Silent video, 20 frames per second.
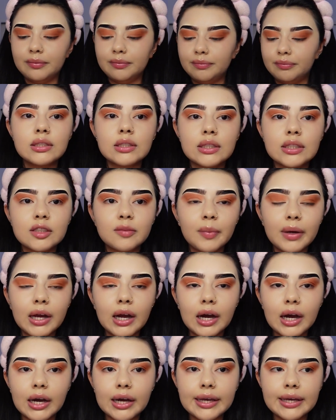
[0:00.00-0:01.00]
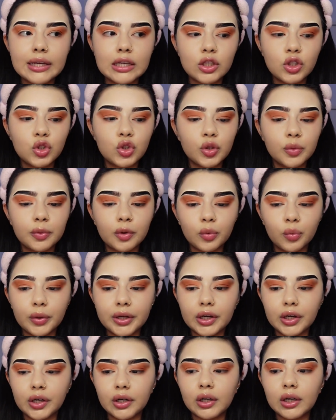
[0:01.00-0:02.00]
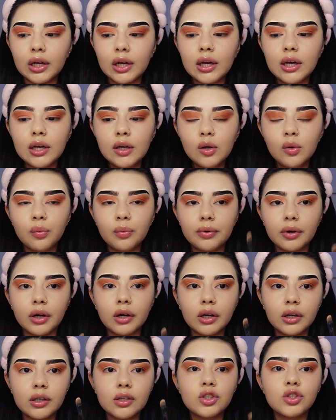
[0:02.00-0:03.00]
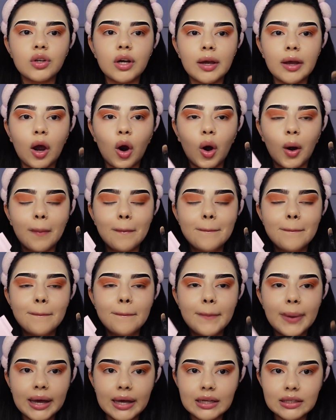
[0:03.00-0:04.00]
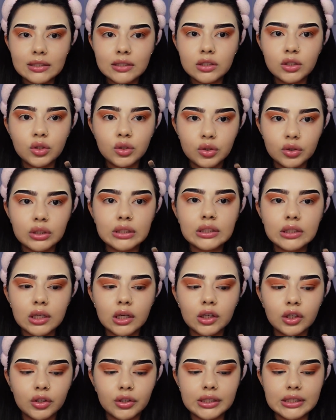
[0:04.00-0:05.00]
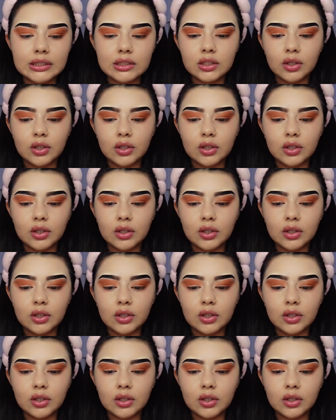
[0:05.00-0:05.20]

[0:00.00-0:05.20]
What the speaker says: Since my eye is super weird, we are gonna try our best to do this cut crease,